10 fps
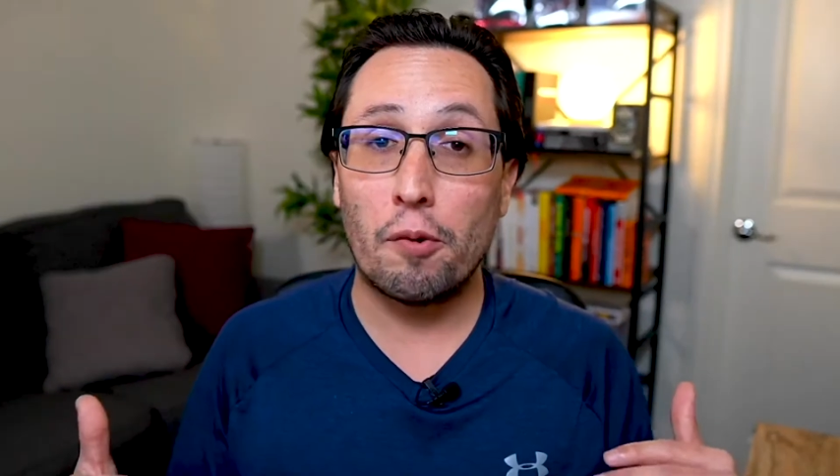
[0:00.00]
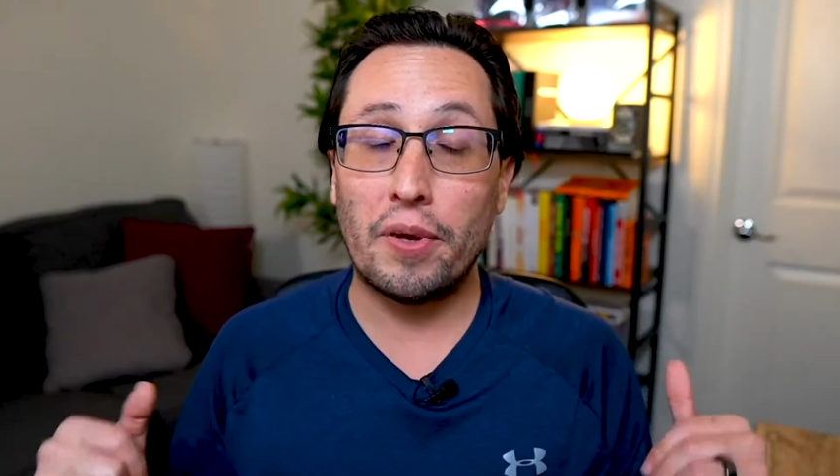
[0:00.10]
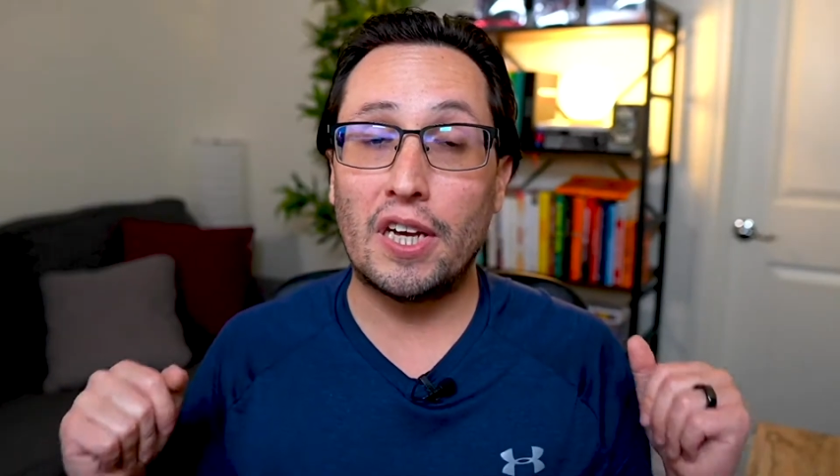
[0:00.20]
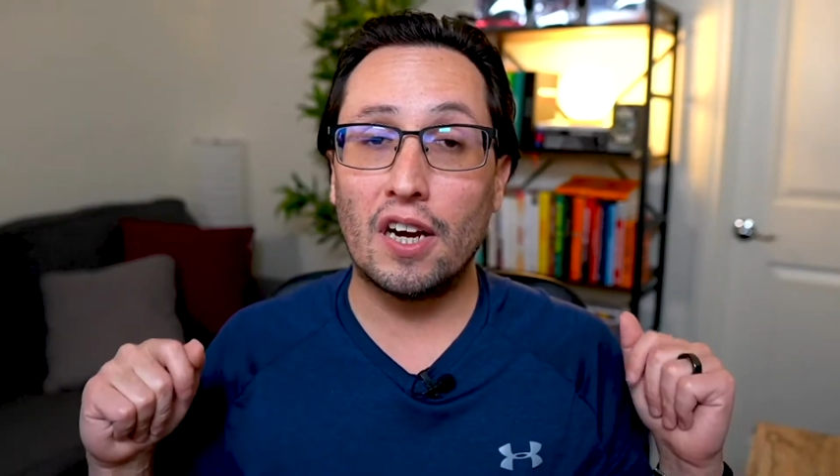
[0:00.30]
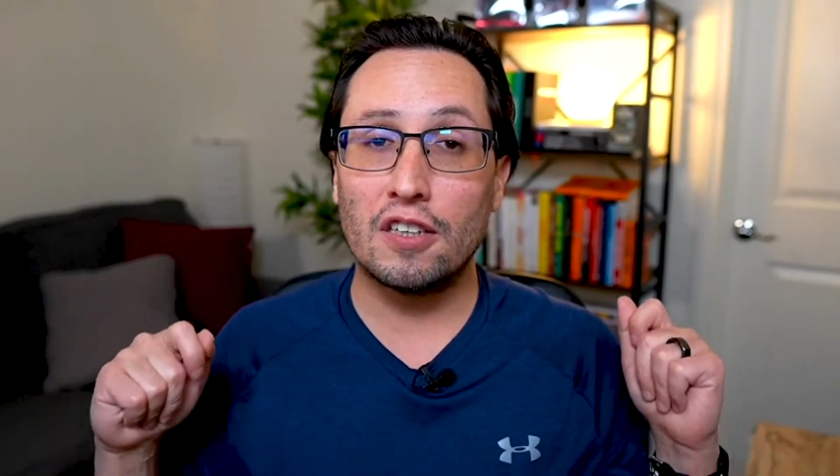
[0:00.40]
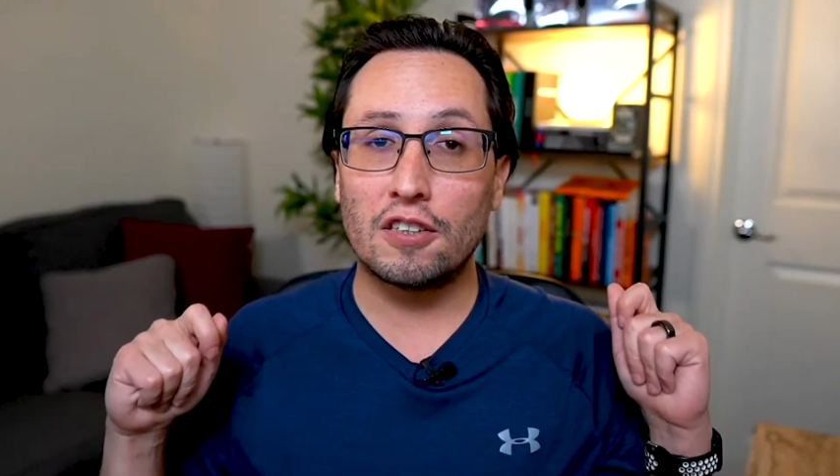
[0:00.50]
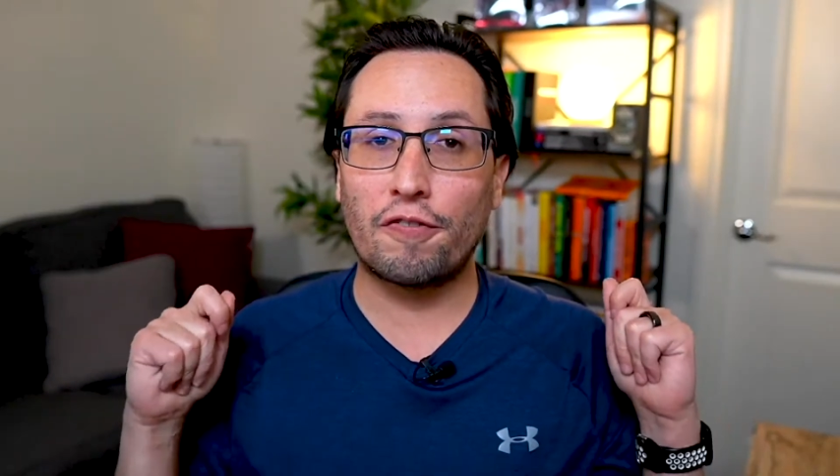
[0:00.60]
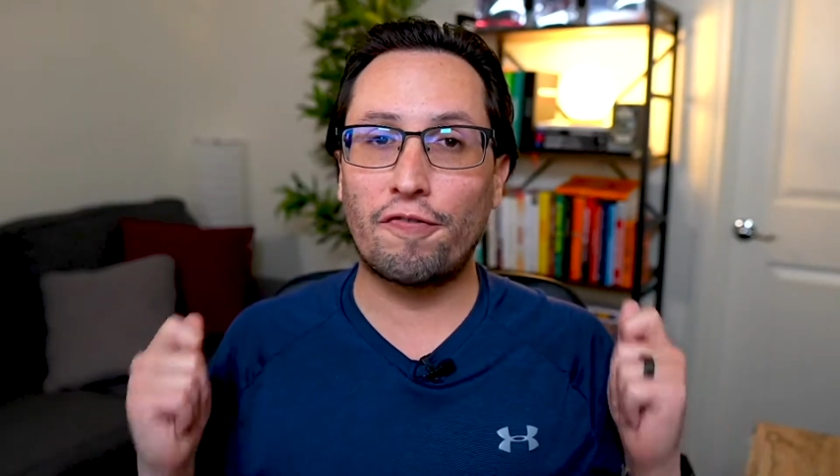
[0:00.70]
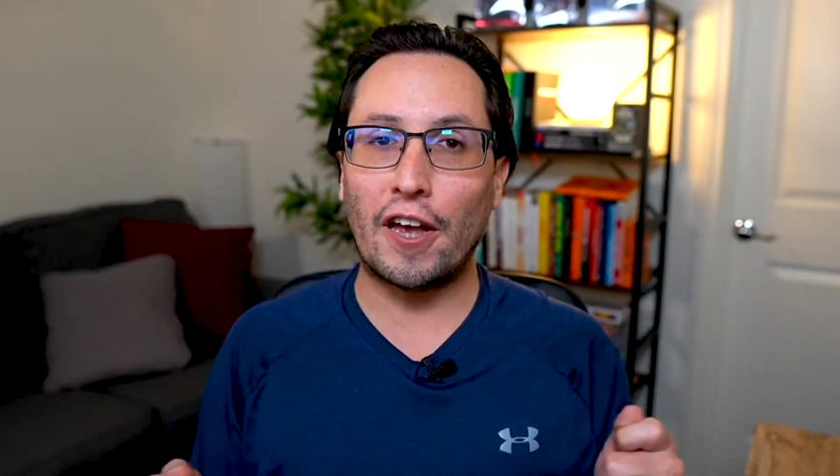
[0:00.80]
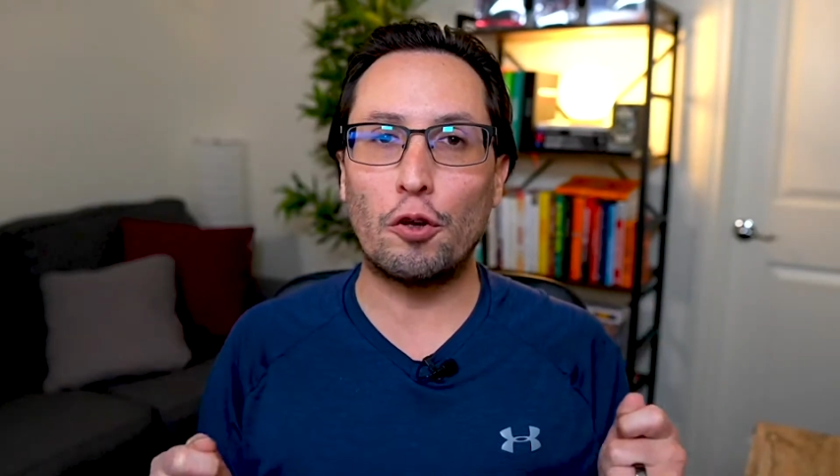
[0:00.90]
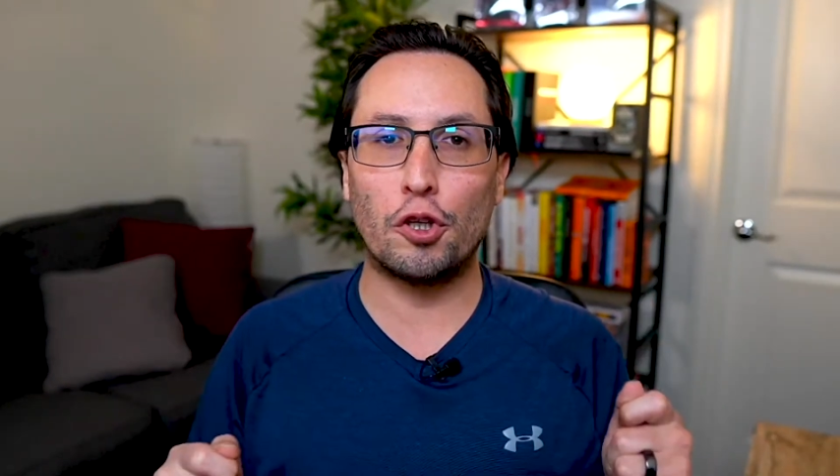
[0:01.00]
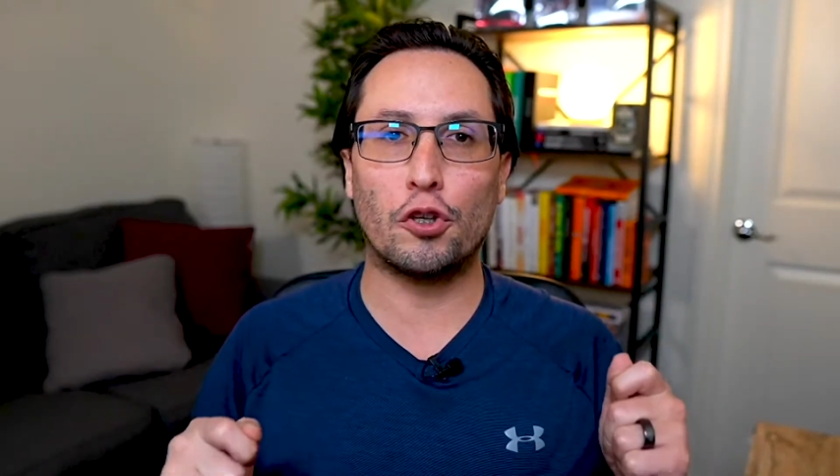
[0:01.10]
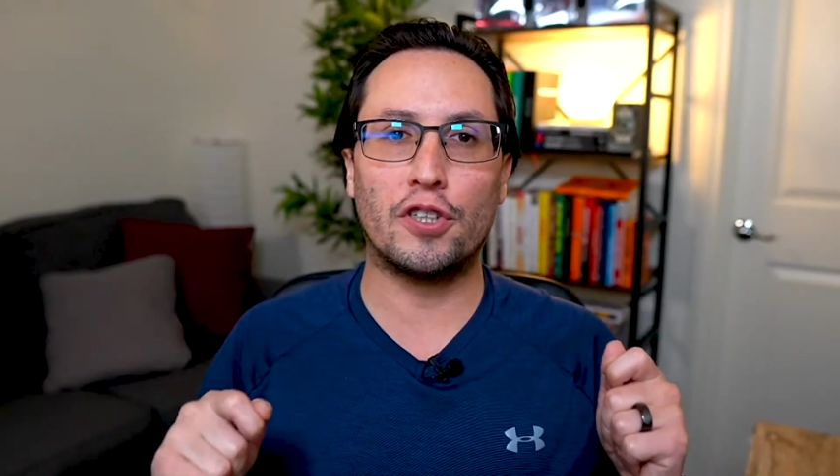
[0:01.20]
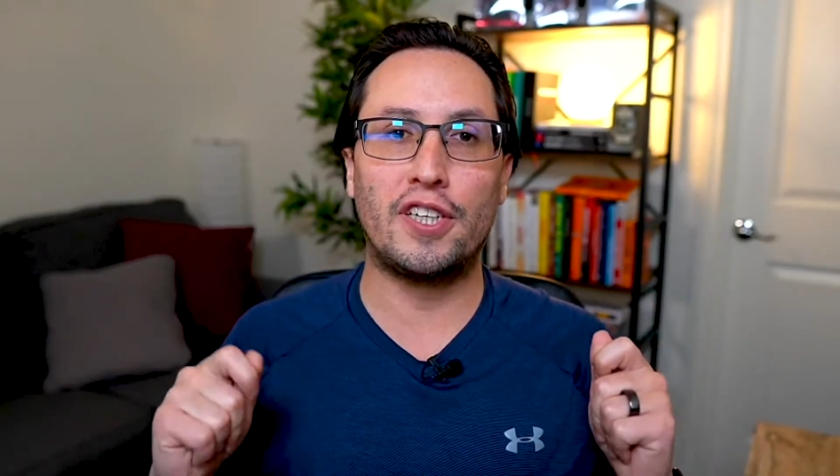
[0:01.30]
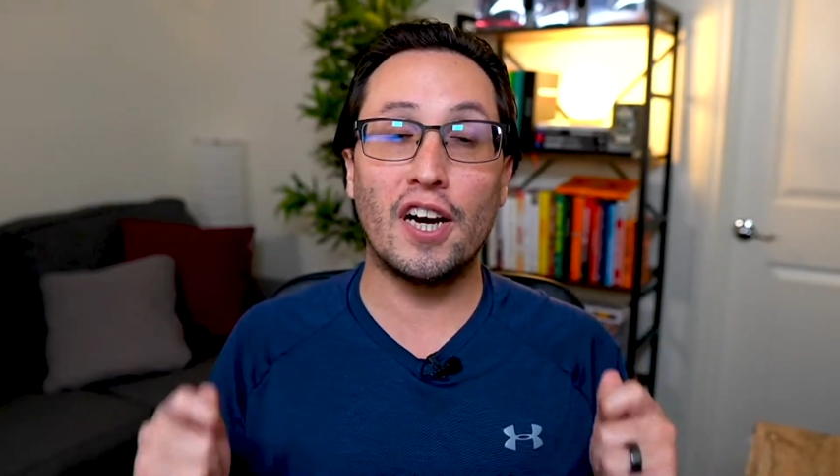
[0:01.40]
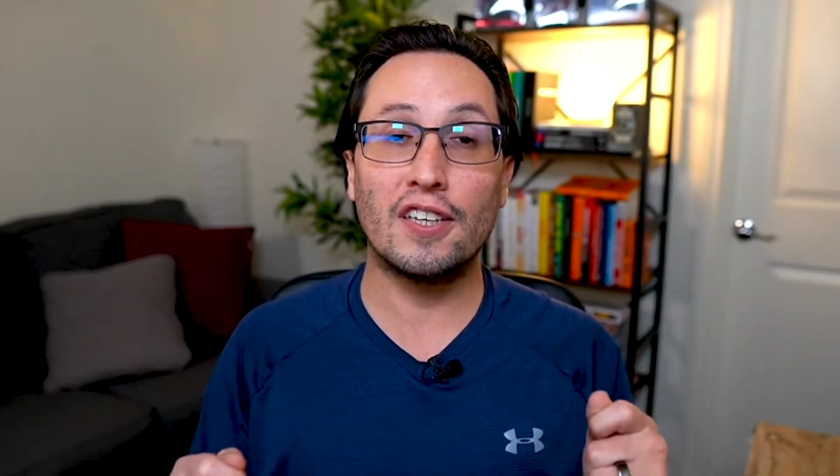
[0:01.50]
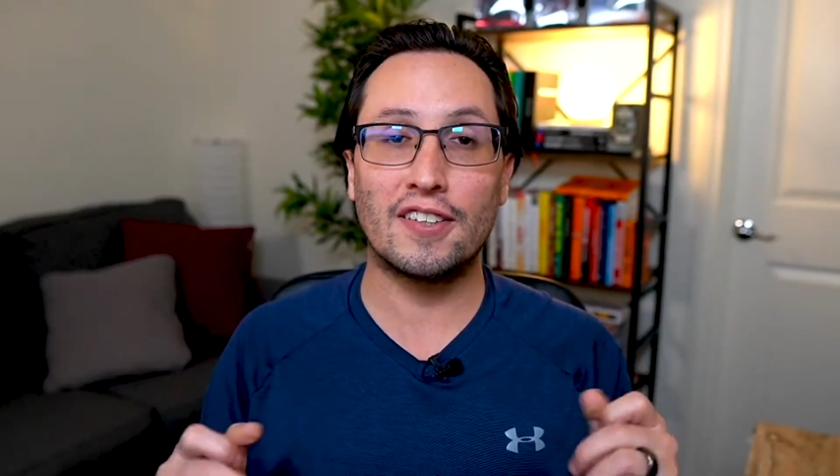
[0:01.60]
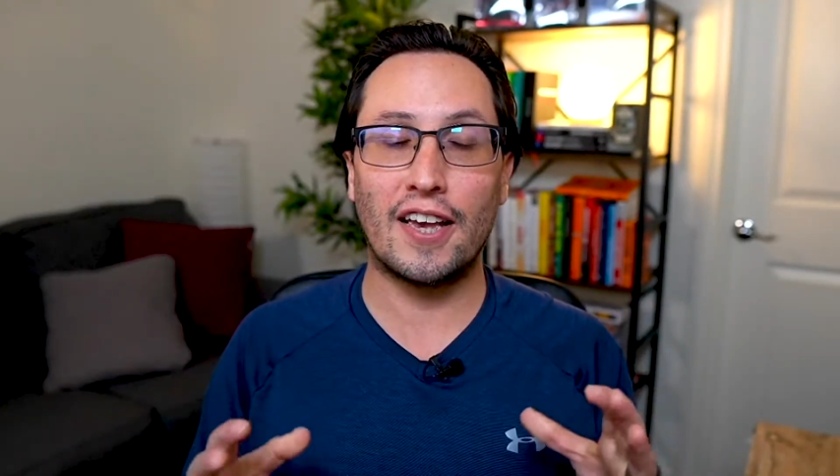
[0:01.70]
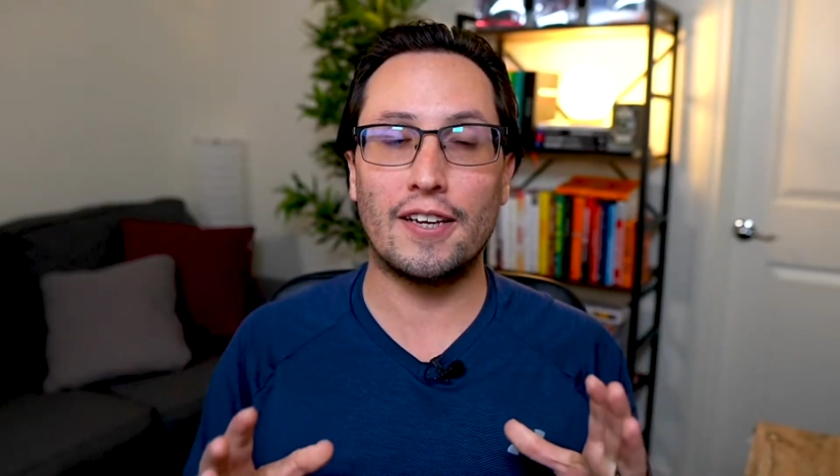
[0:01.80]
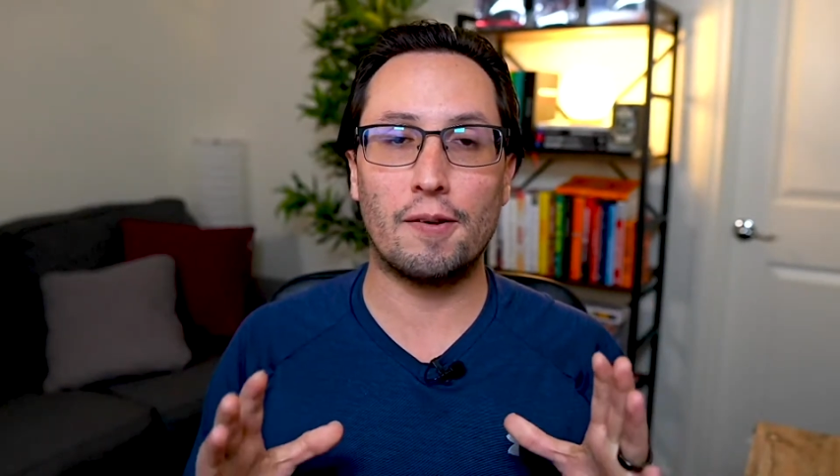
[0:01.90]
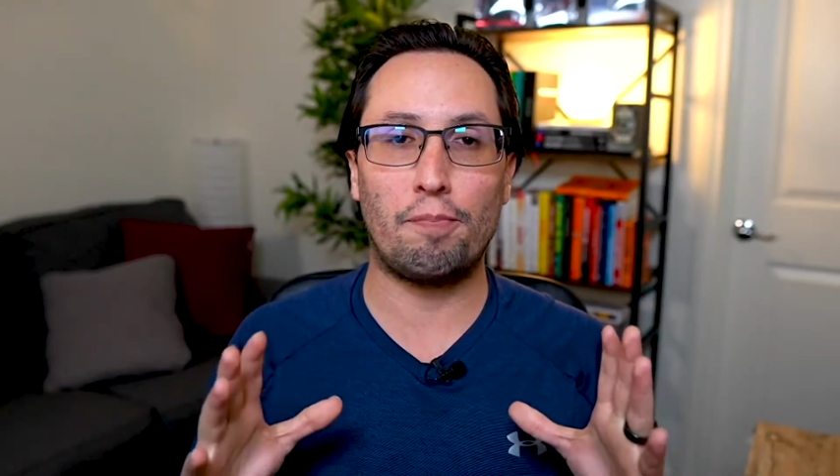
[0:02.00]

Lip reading: because failure does end